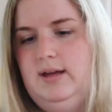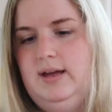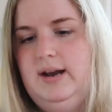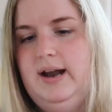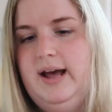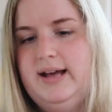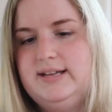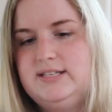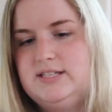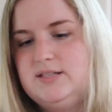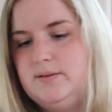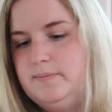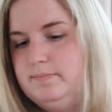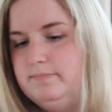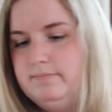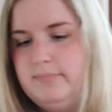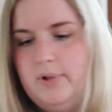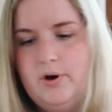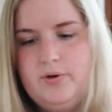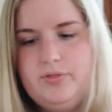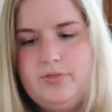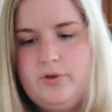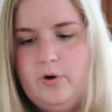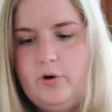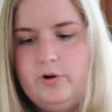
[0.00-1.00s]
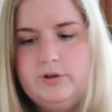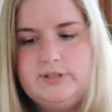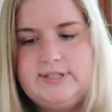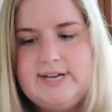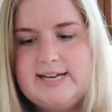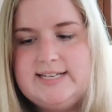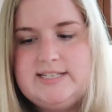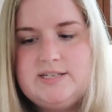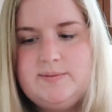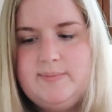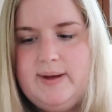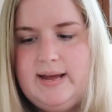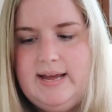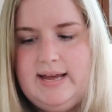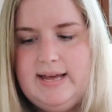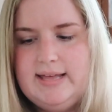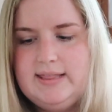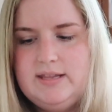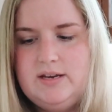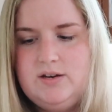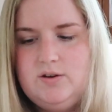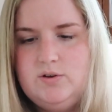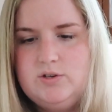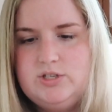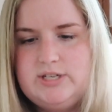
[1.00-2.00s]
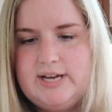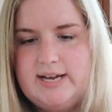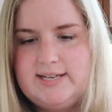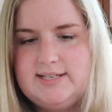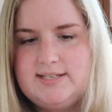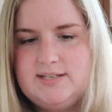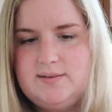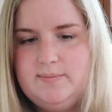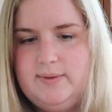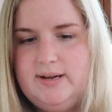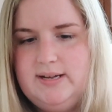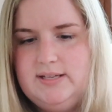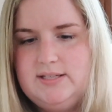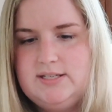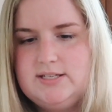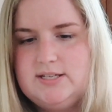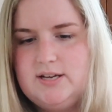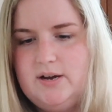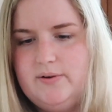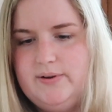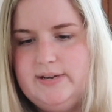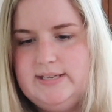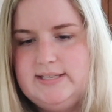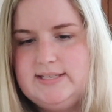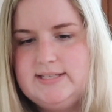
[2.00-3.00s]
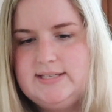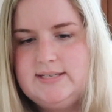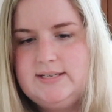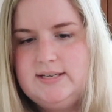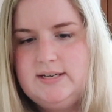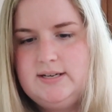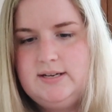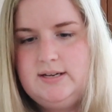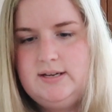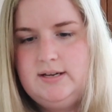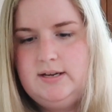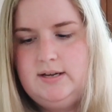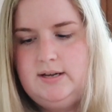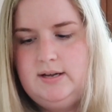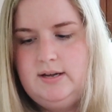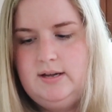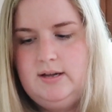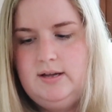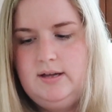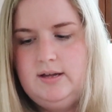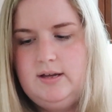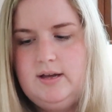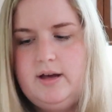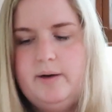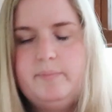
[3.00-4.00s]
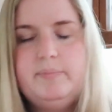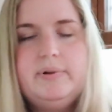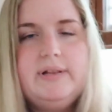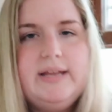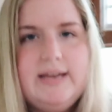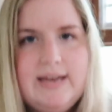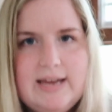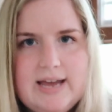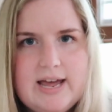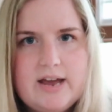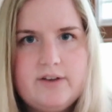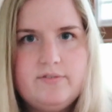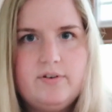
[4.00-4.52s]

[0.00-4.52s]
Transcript: It has both the Old Testament and the New Testament, so it's complete in